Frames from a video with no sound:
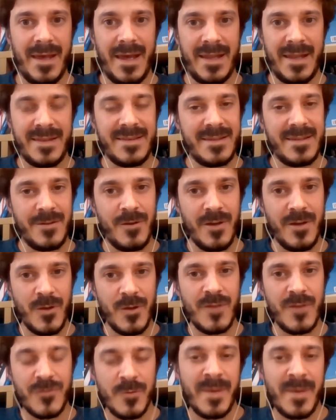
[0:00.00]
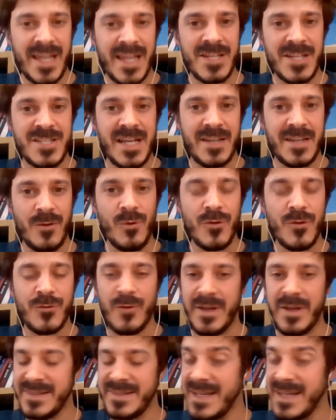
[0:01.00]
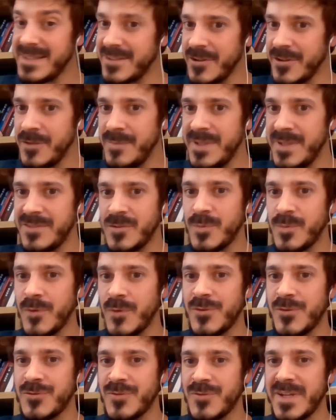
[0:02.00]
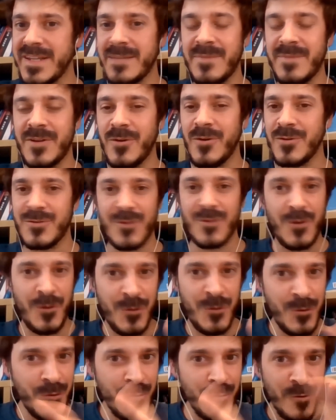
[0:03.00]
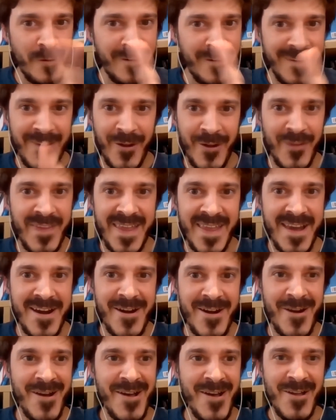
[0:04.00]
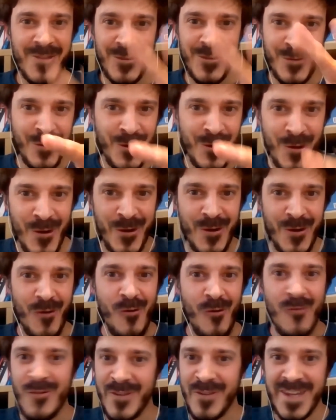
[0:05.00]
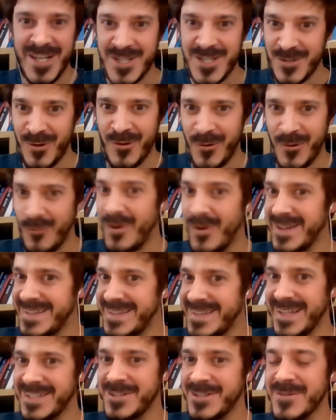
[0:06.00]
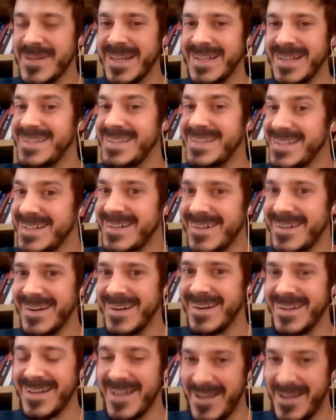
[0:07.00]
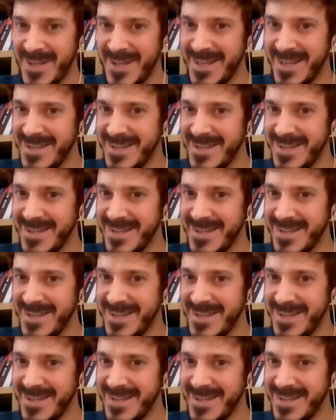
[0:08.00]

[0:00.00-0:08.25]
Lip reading: you have to manage that also, and that's going to be super frustrating because you are not there to look over their shoulder what they are doing. They are, I mean,